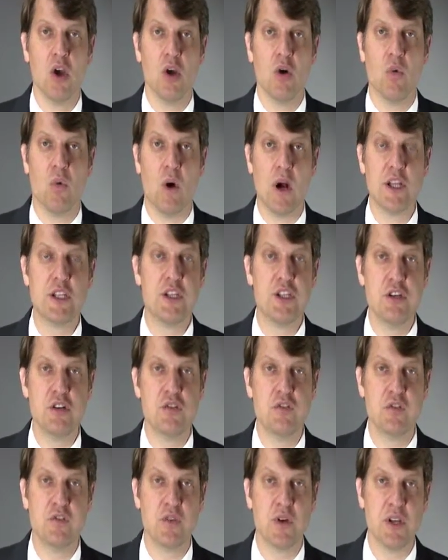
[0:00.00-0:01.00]
Once
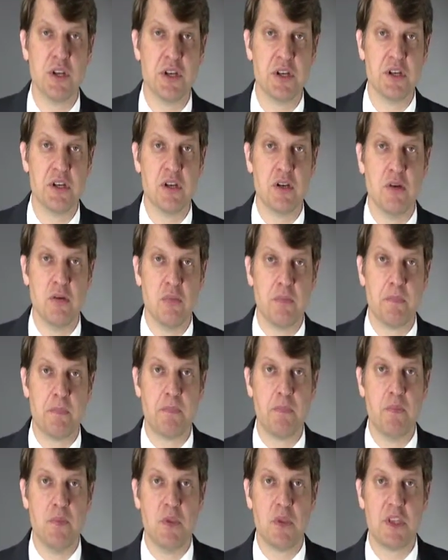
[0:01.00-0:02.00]
you've
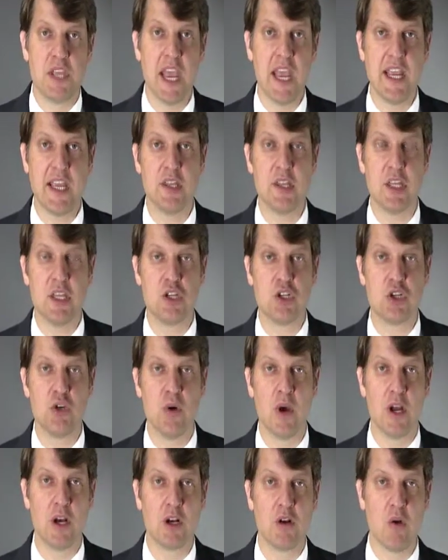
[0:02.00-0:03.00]
taken the
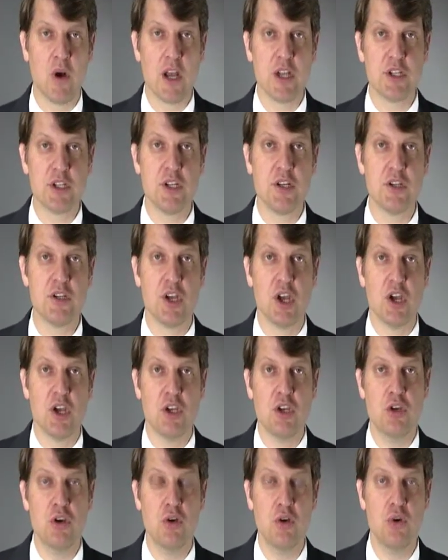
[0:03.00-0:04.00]
200 questions,
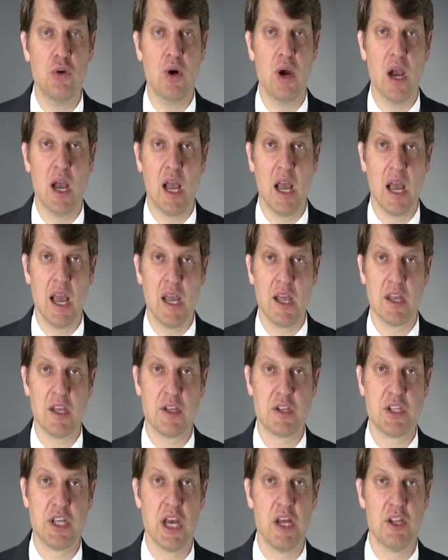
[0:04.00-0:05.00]
you
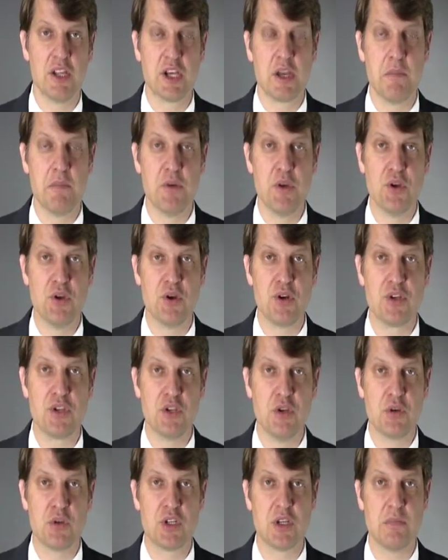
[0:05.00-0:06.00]
tell the computers
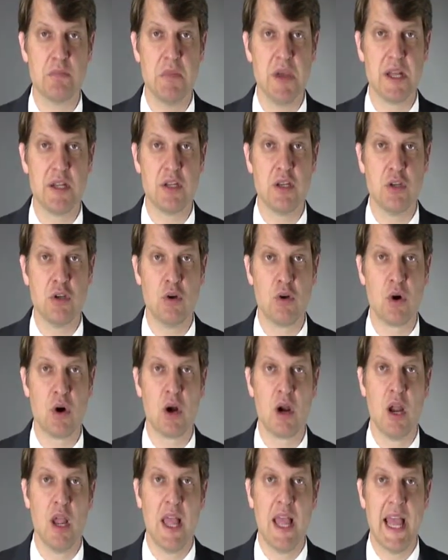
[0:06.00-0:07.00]
you submit
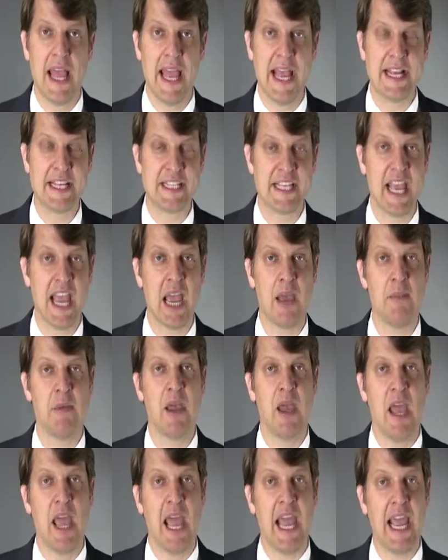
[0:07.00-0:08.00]
your exam
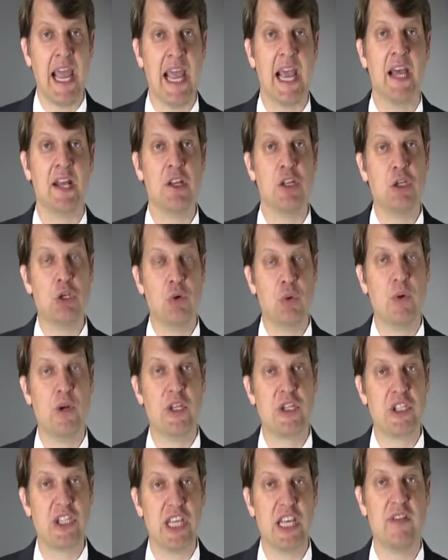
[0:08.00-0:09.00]
and you
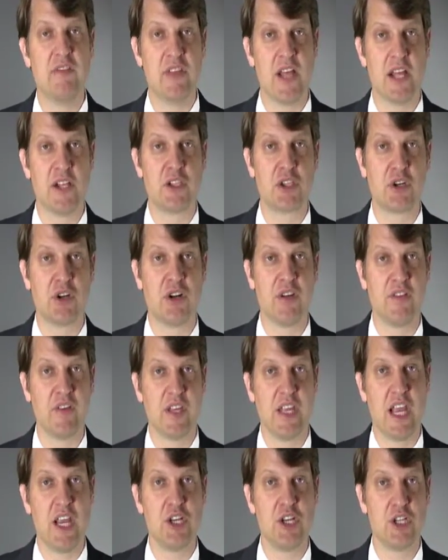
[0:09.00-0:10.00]
receive that
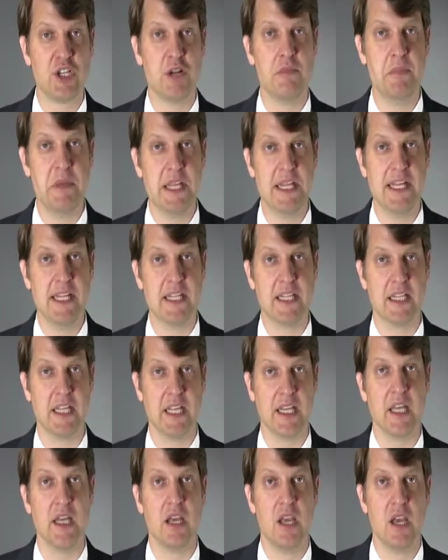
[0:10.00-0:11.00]
certification
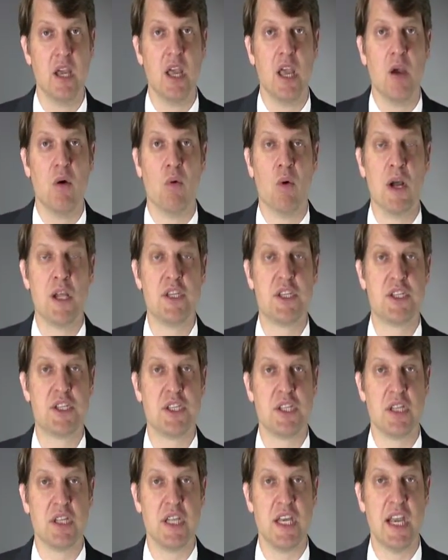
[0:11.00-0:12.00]
immediately. Once
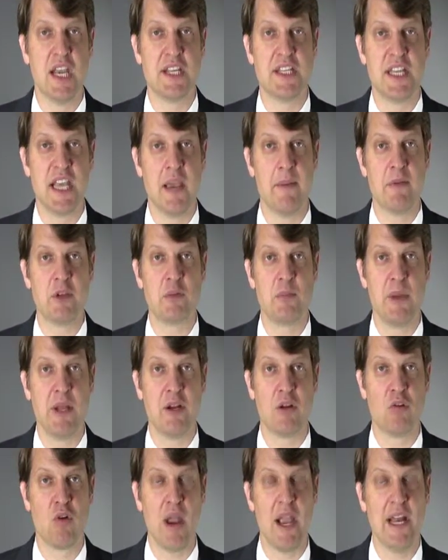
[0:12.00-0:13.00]
the exam has been
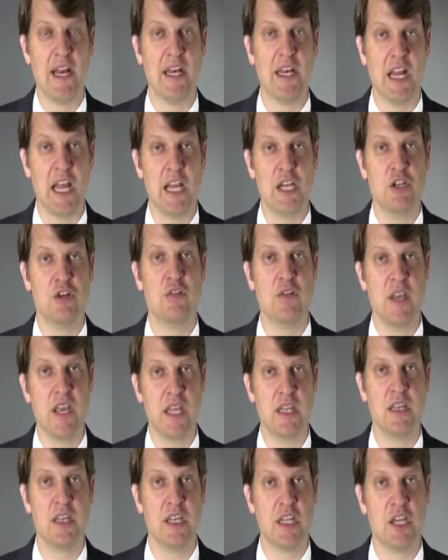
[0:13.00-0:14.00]
graded and you've
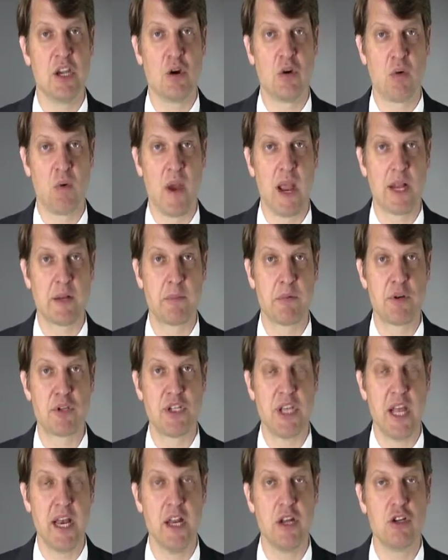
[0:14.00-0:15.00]
hit the correct
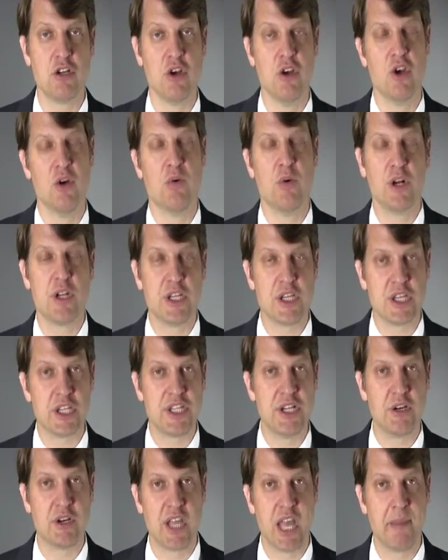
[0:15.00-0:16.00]
percentage, which is
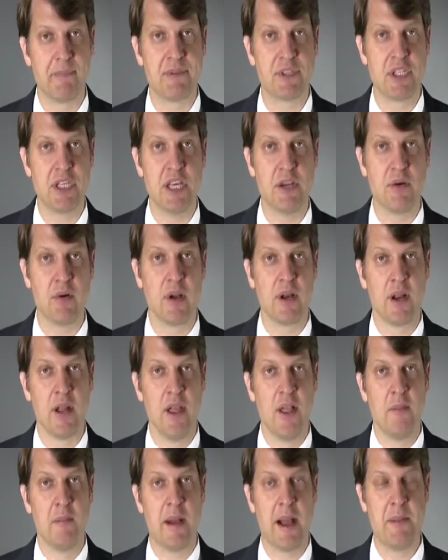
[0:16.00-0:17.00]
still kept secret
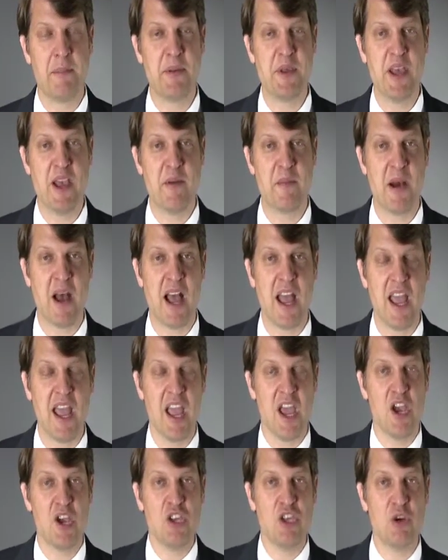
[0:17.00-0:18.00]
by PMI,
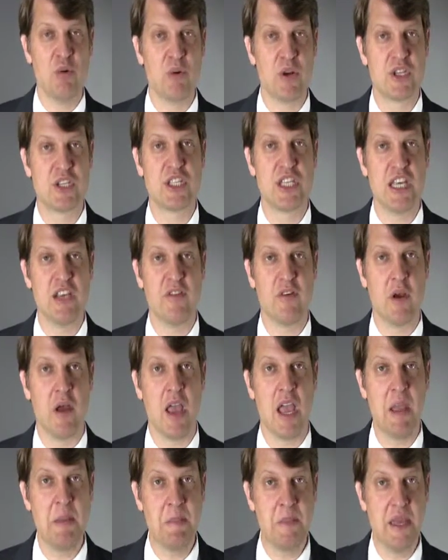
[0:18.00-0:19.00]
you receive an
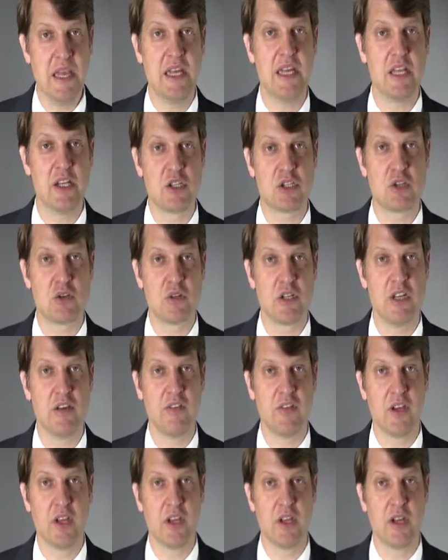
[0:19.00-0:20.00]
immediate
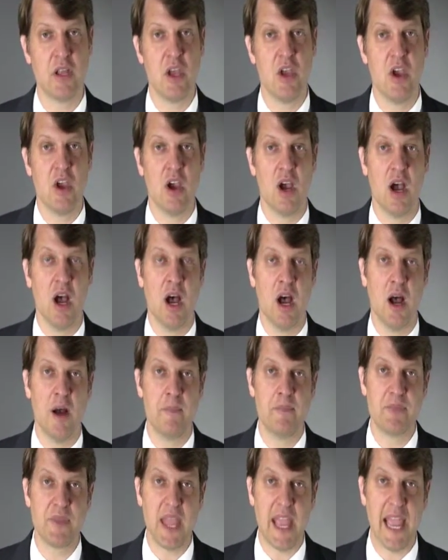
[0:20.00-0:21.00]
certificate
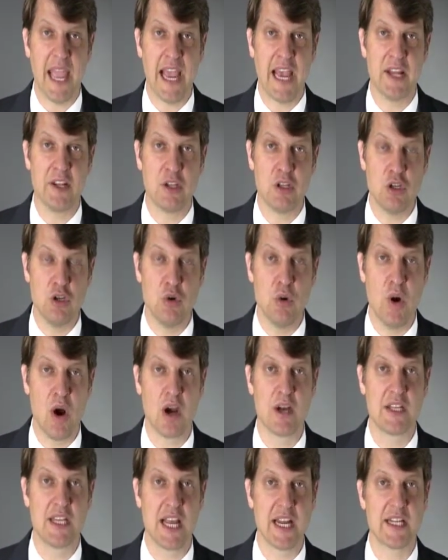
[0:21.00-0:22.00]
and you are
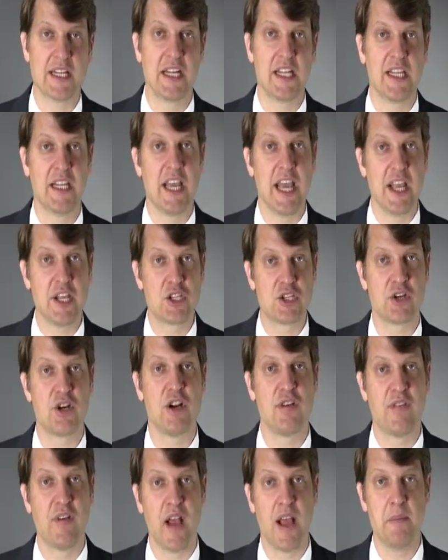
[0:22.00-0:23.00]
technically a
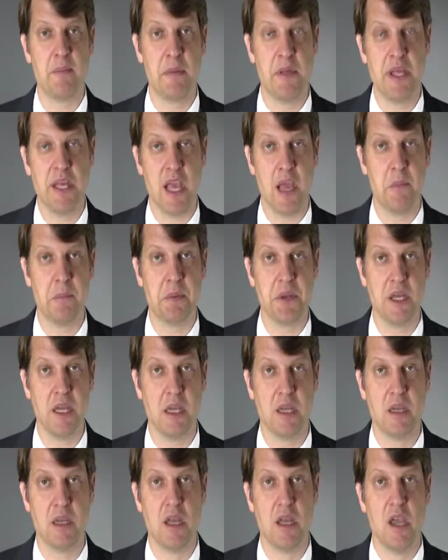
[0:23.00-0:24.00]
certified PMP.
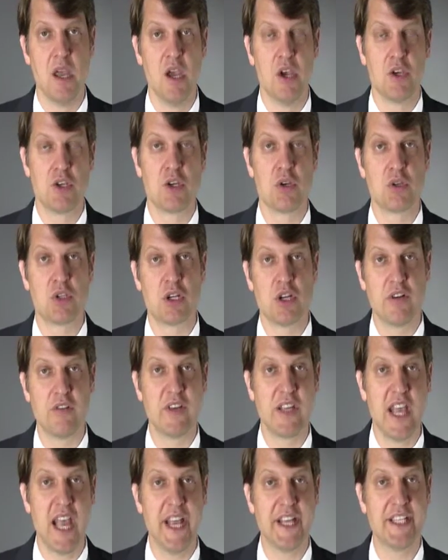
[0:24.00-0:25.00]
So
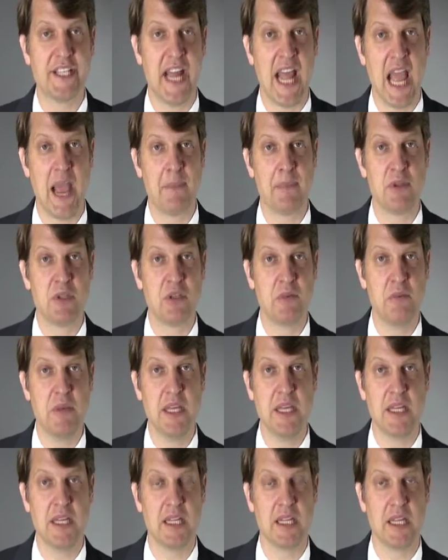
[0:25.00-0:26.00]
certification happens
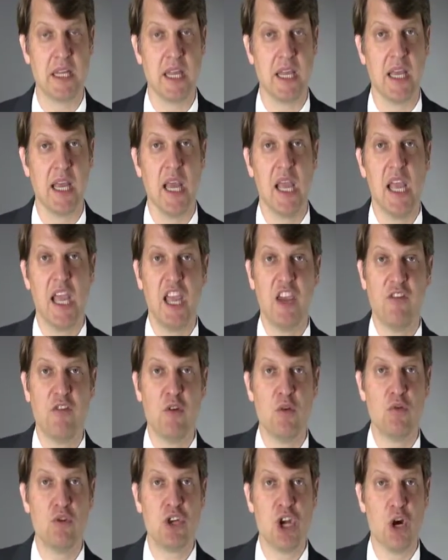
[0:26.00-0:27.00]
immediately. If
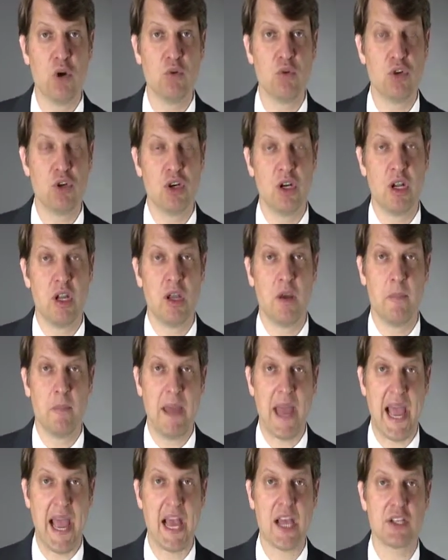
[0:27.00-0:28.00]
you don't
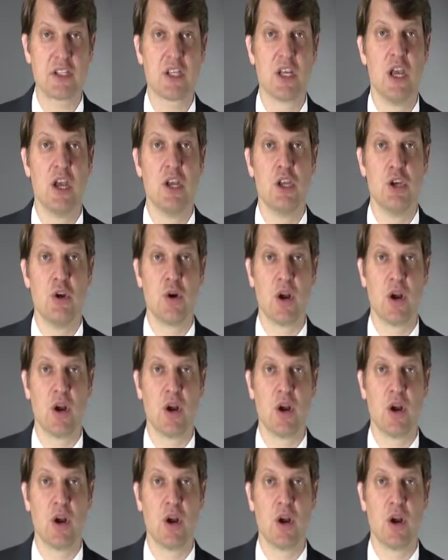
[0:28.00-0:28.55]
pass, you're